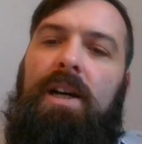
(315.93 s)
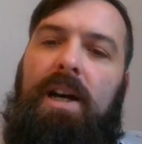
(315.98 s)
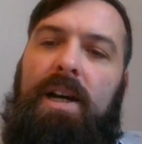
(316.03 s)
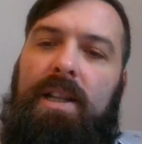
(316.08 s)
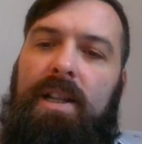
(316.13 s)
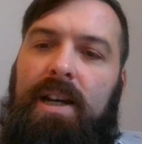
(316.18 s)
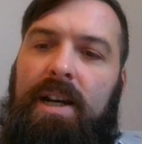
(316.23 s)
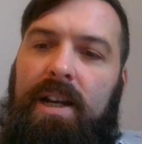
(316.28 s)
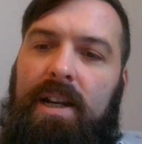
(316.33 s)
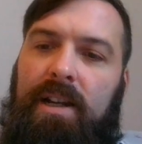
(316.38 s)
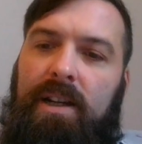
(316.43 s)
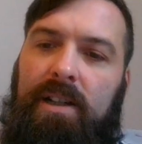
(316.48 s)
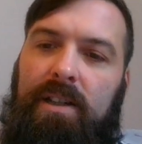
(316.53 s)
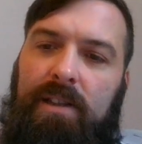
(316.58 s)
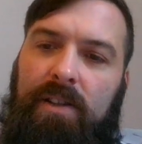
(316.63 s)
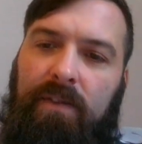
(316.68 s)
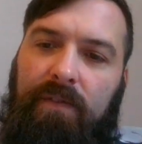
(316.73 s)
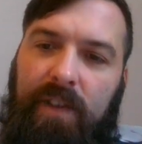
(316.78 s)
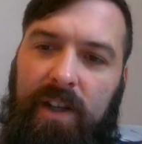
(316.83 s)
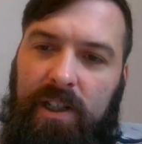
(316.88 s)
And then
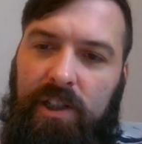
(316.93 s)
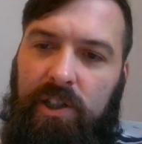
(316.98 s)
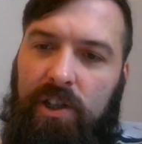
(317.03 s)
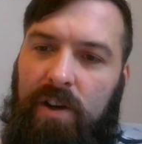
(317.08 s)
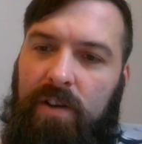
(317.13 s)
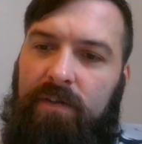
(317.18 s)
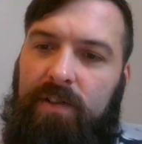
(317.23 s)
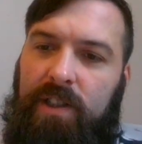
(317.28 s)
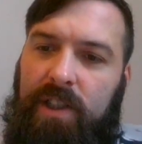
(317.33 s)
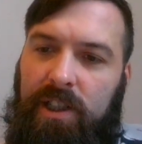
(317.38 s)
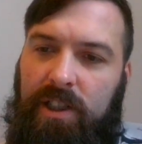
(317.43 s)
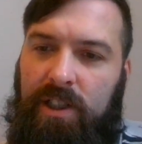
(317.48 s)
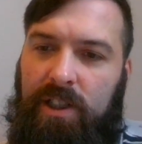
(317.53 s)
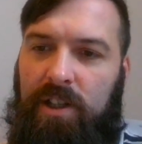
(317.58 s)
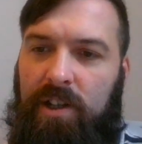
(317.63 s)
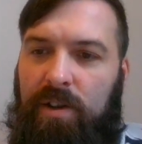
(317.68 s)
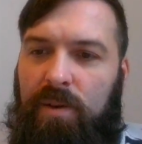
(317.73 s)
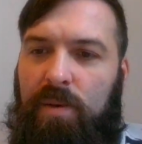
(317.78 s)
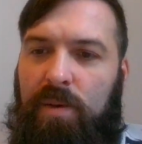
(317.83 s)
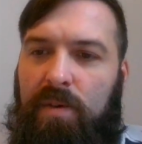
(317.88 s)
to finish off,
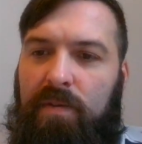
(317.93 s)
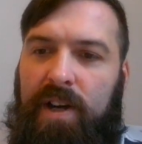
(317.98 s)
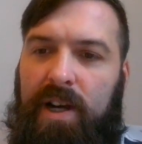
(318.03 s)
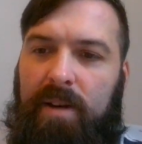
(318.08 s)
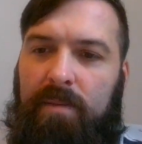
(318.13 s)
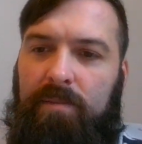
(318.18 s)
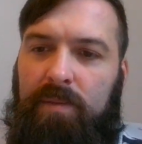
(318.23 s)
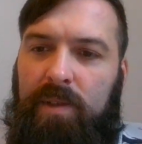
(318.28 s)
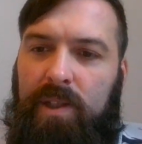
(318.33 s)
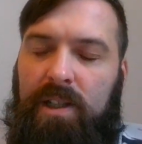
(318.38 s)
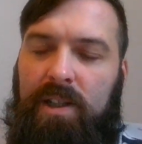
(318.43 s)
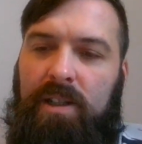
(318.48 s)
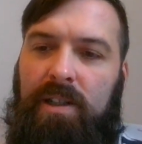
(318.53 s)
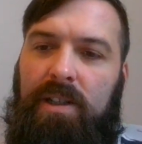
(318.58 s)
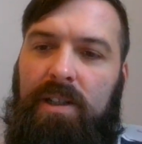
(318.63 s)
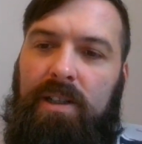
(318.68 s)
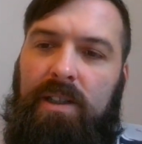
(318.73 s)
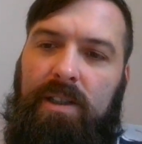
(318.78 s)
6:30 at Wolverhampton,